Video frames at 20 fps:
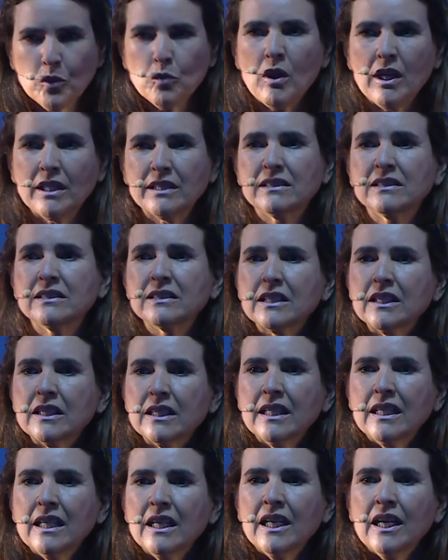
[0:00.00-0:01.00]
one.
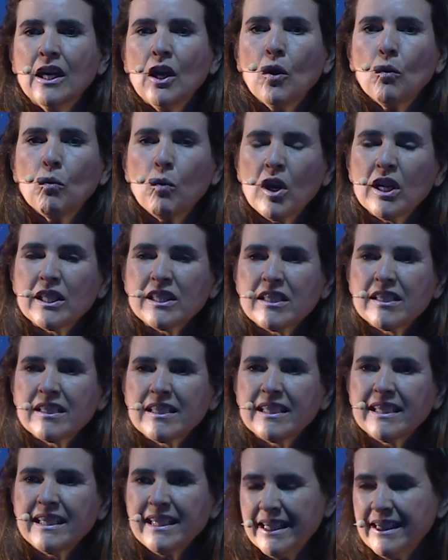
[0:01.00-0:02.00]
What
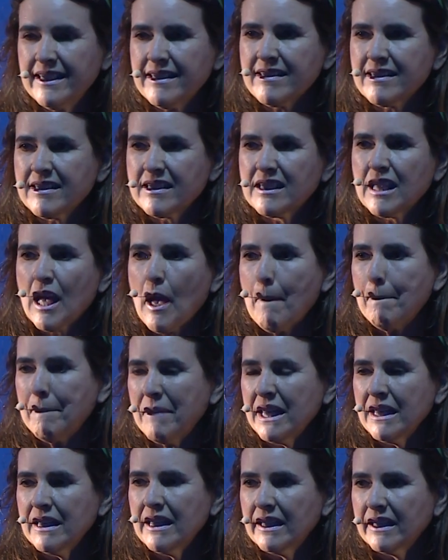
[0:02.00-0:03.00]
is
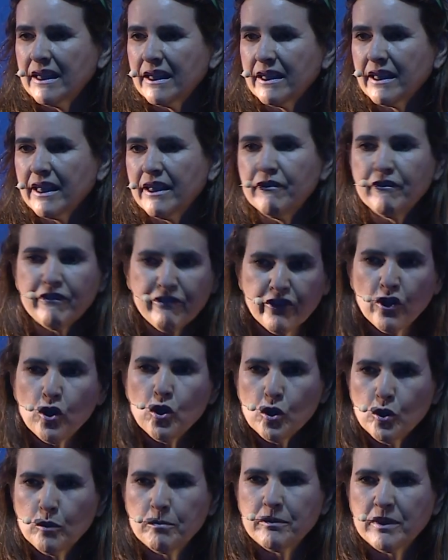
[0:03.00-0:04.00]
being
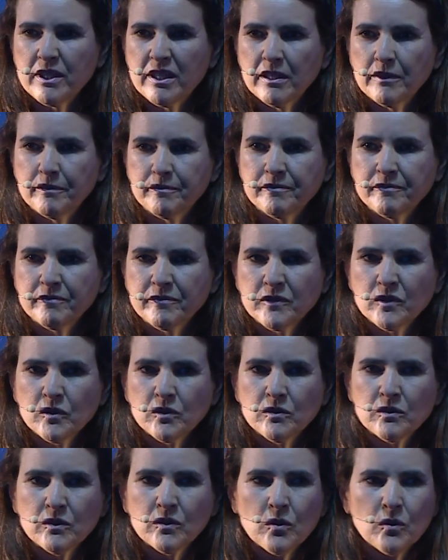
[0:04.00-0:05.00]
informed?
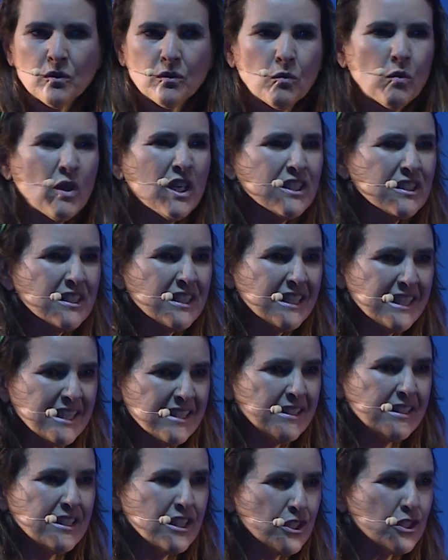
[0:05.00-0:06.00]
What
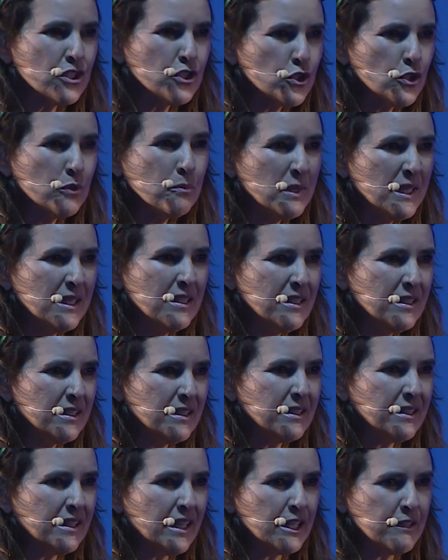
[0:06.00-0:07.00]
is it to be
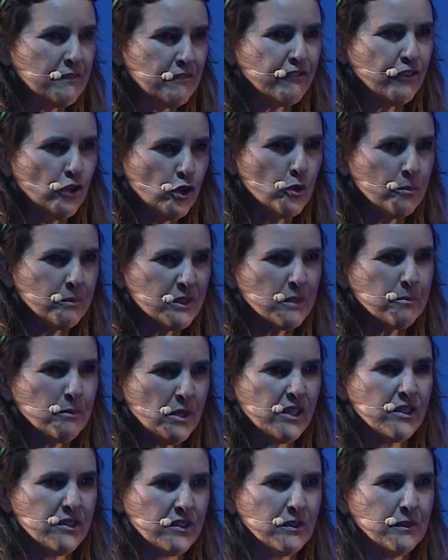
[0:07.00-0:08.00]
an informed
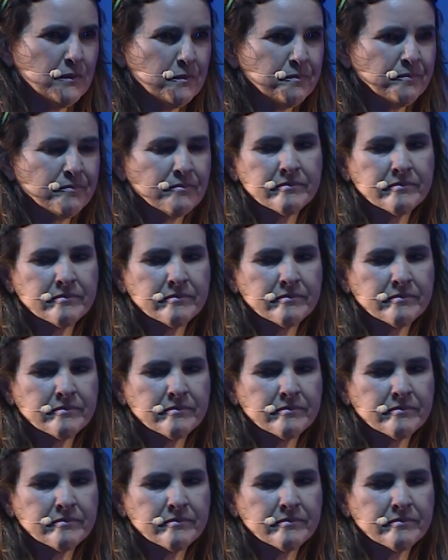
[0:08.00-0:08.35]
person?